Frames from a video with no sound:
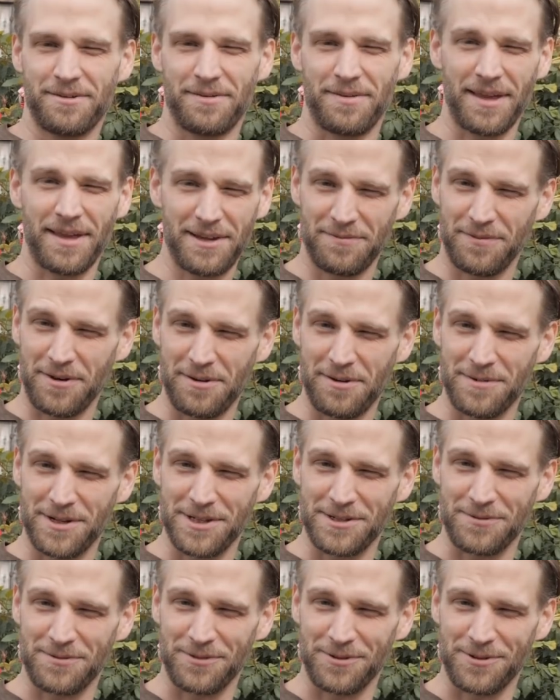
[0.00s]
Thank you very
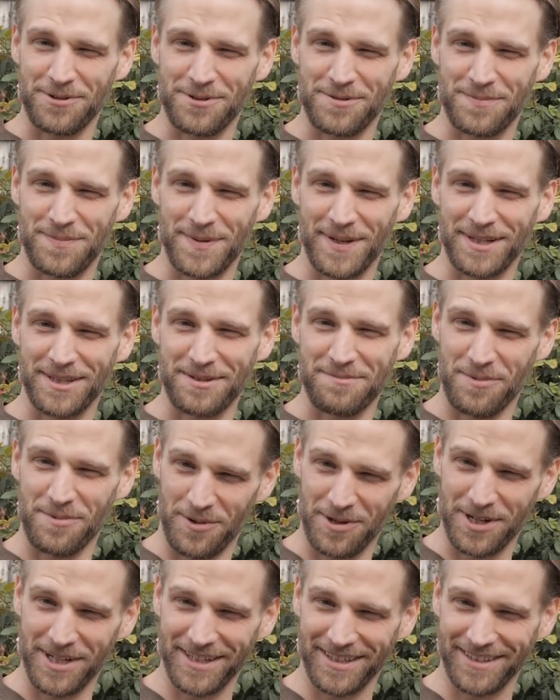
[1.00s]
much for spending the
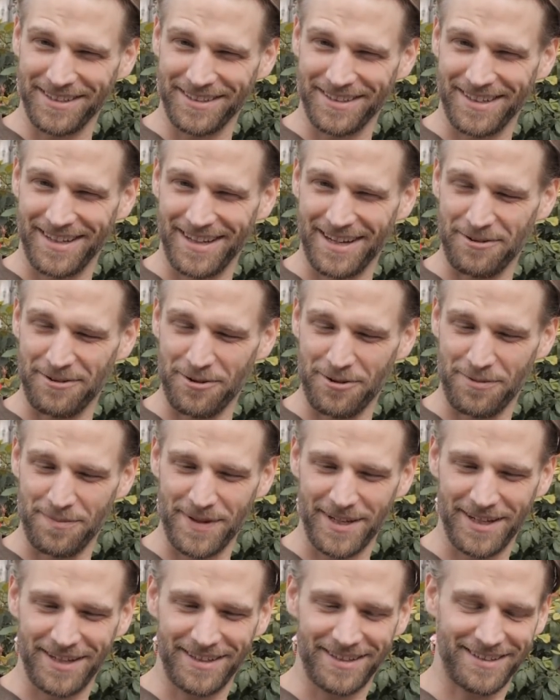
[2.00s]
morning uh, with
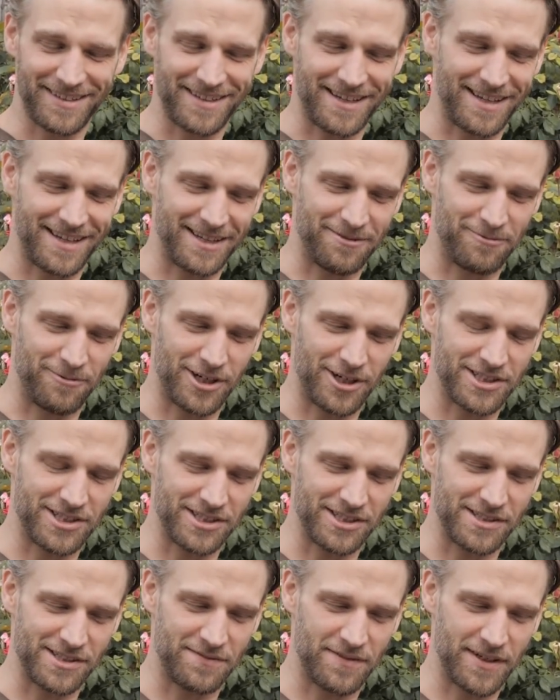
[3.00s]
me and
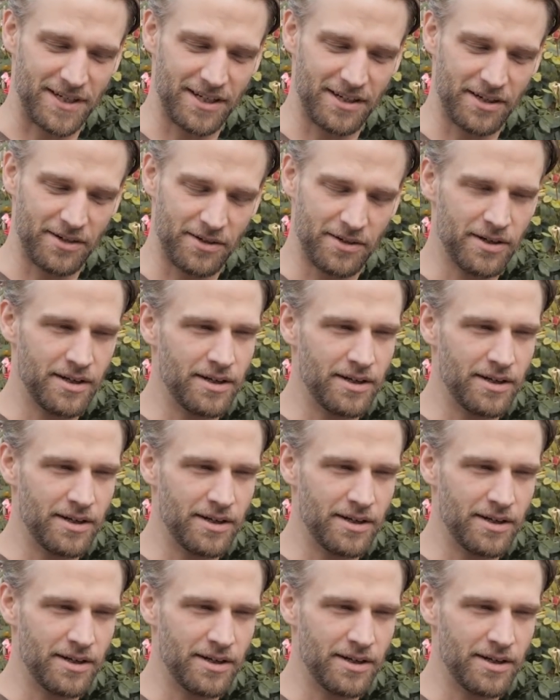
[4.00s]
watching this video.